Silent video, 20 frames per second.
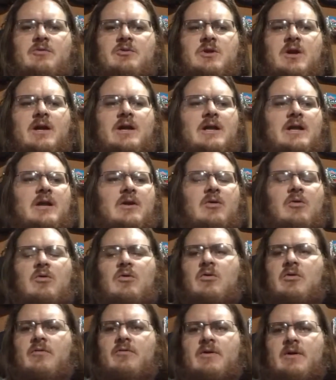trying to get a
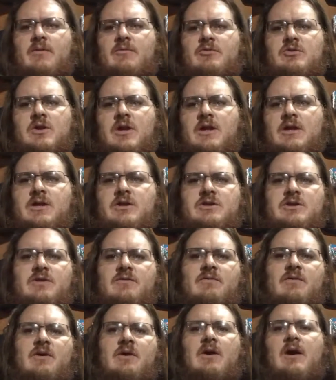hold of them, trying to just
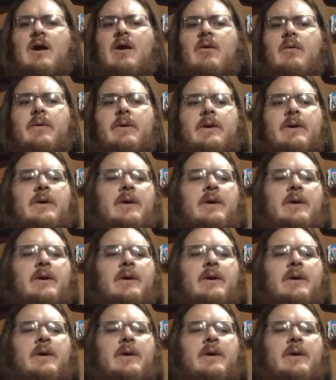figure out